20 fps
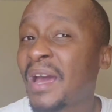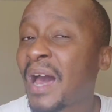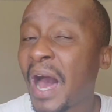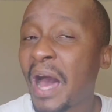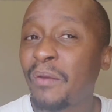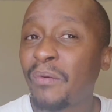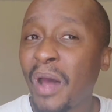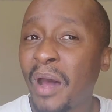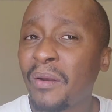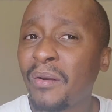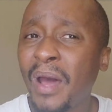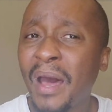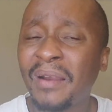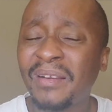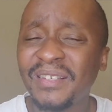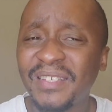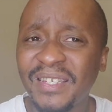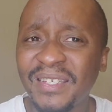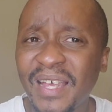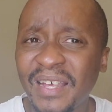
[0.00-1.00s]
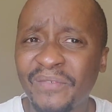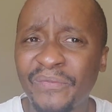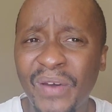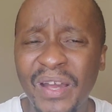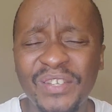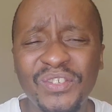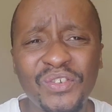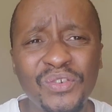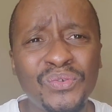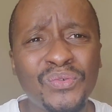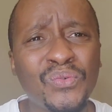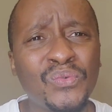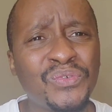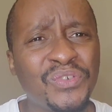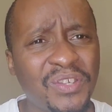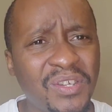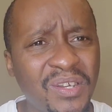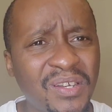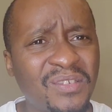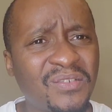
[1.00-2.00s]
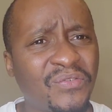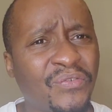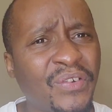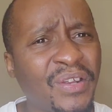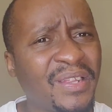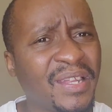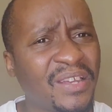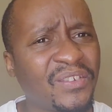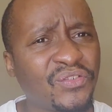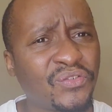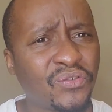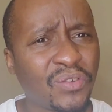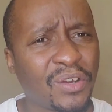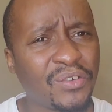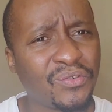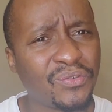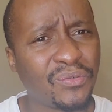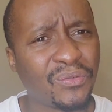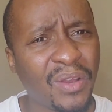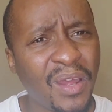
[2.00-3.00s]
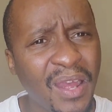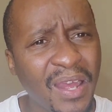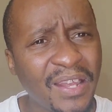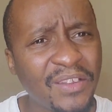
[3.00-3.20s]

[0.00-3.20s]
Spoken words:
I'll just advise you to just read the instruction.